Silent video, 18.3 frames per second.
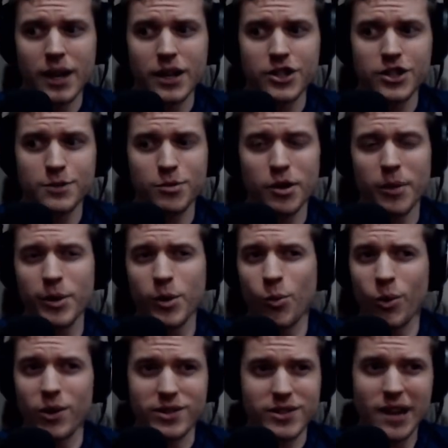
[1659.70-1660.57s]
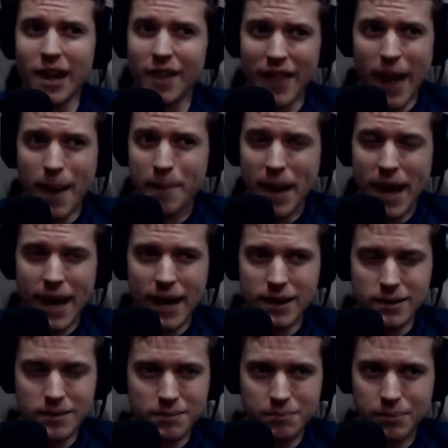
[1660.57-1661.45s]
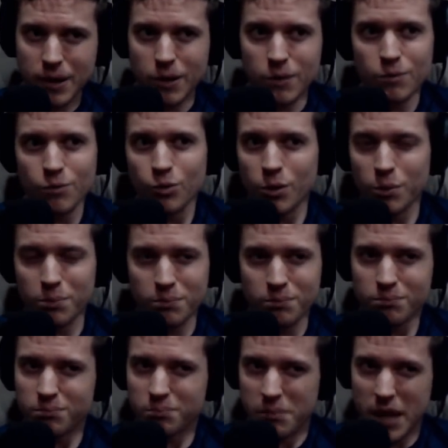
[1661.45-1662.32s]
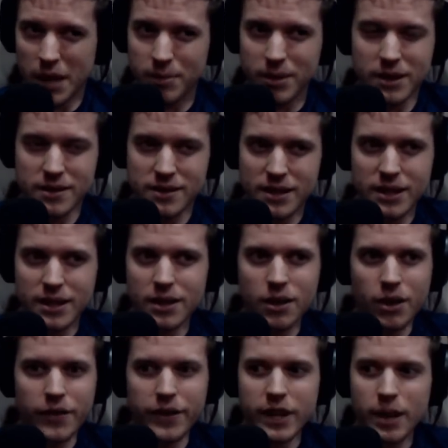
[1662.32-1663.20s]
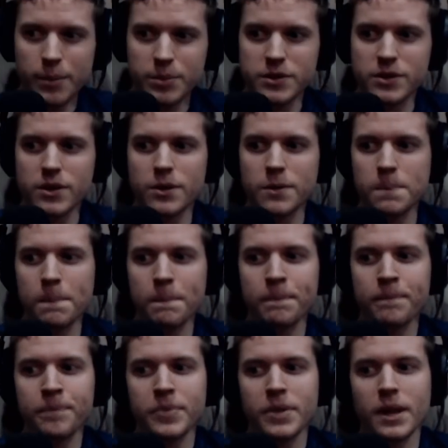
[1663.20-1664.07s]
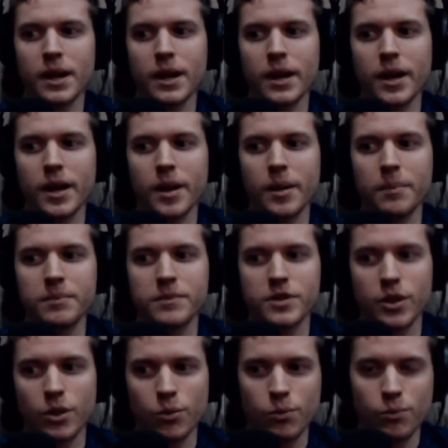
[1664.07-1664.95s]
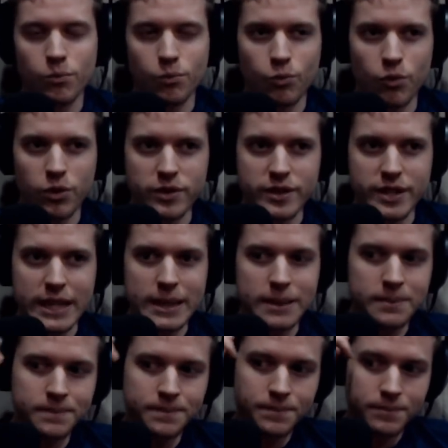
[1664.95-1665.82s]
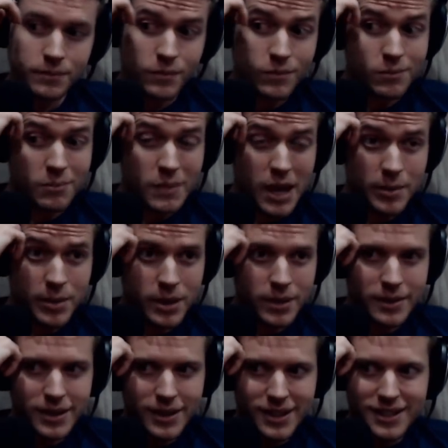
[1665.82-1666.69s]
She probably was not that bad, but we'll maybe see it on the episode. So we'll see, maybe.